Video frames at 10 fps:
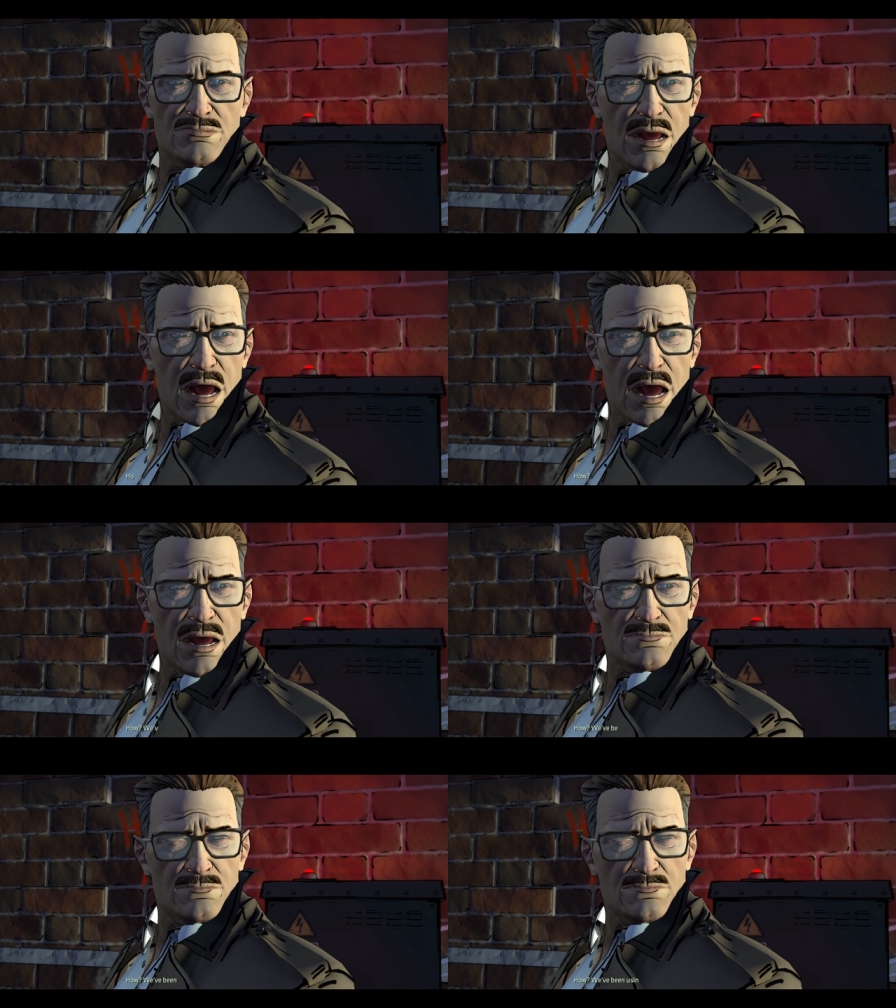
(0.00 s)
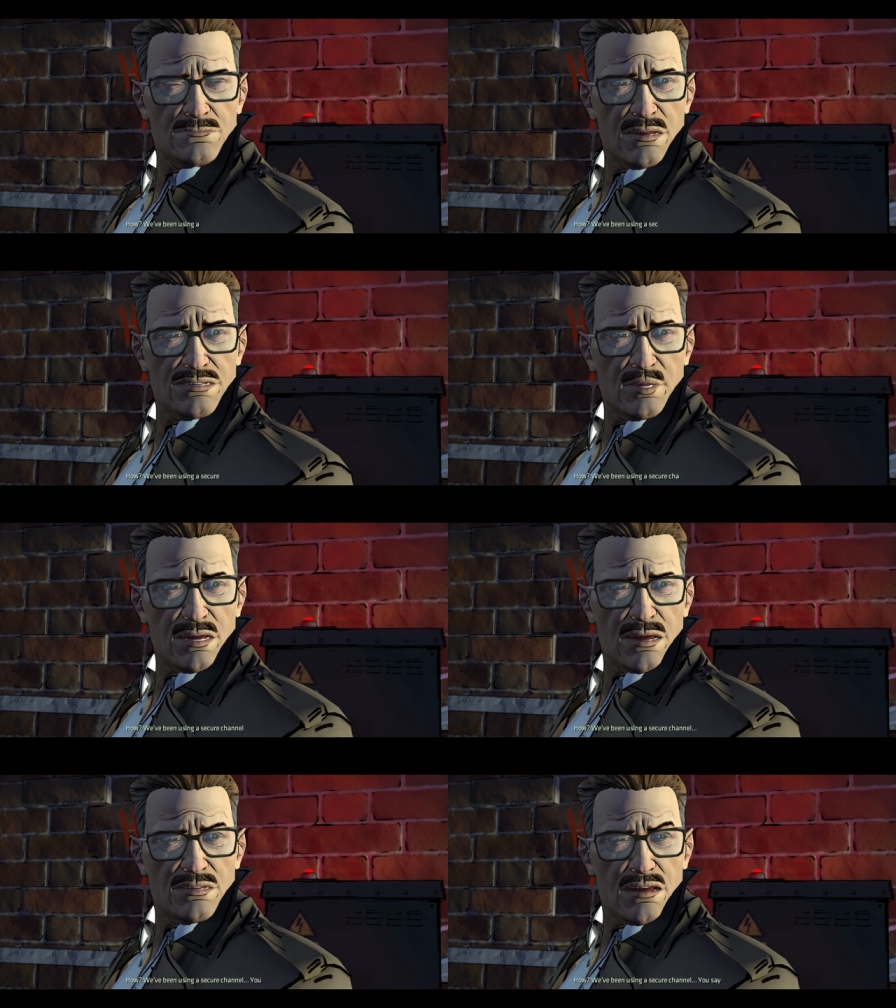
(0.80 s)
How? We've been
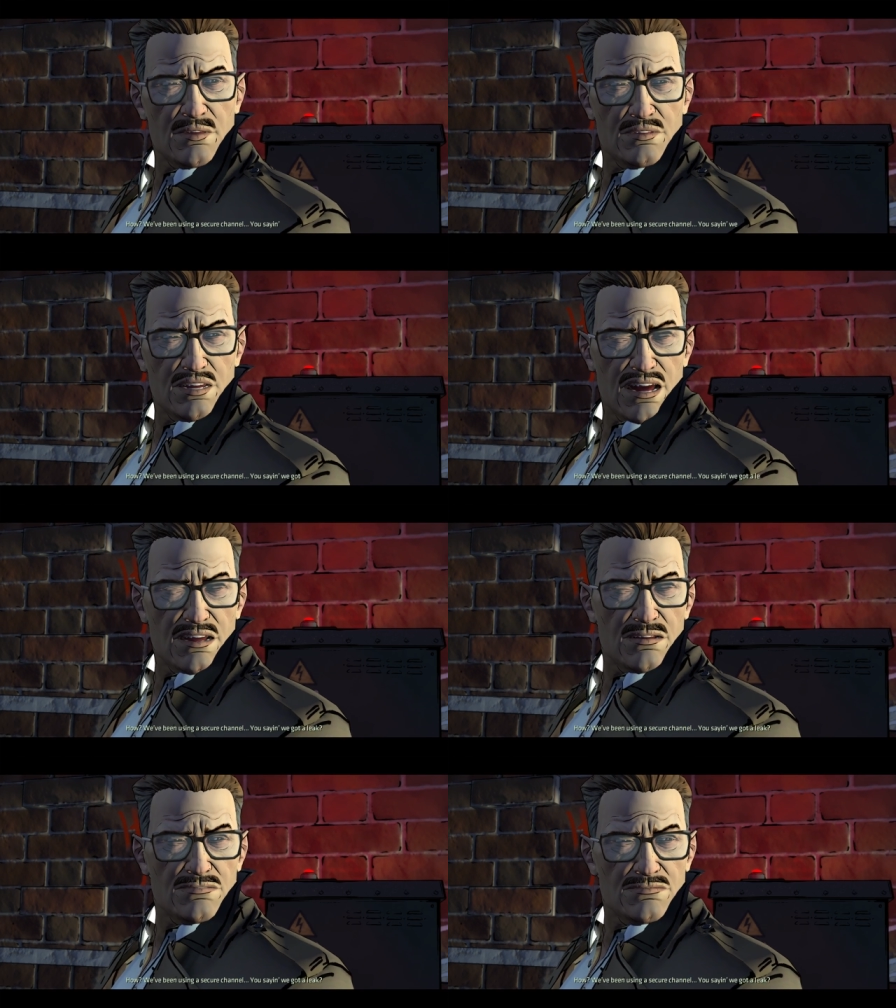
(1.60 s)
using a secure channel.